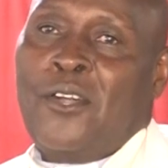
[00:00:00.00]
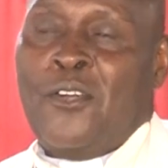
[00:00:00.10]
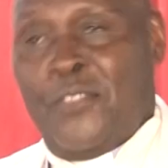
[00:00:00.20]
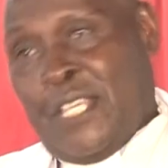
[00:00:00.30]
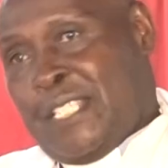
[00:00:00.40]

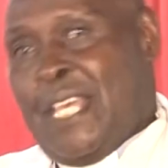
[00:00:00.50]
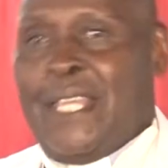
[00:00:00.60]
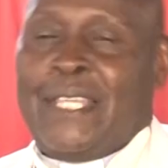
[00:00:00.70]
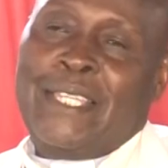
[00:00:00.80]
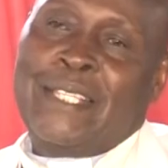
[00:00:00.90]
of this
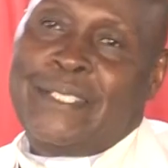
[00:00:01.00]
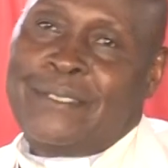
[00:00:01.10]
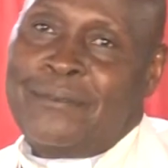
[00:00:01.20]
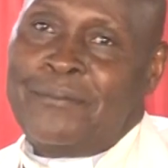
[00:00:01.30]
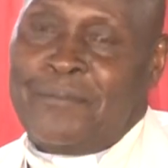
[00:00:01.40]
other king
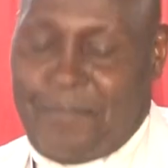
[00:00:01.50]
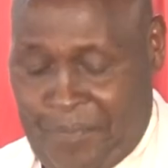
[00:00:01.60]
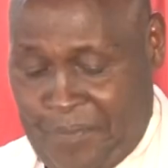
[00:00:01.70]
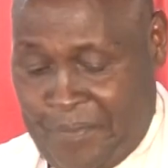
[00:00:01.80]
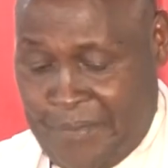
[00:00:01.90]

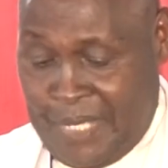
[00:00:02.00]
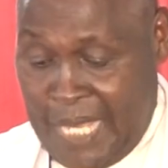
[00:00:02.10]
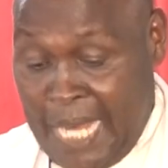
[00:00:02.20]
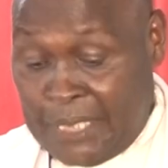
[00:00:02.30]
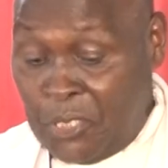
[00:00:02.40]

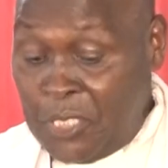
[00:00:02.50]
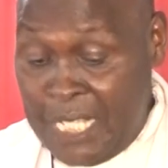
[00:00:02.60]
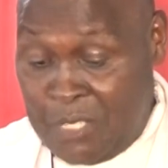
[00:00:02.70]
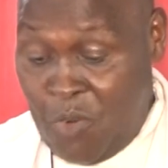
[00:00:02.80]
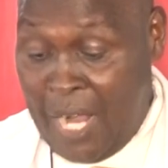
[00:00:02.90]
and told
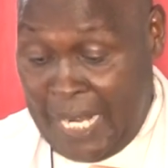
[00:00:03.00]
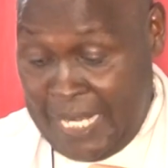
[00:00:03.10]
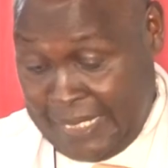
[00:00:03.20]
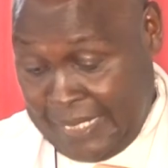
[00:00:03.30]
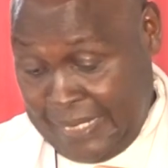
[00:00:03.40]
his
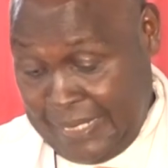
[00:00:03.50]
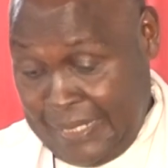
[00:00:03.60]
workers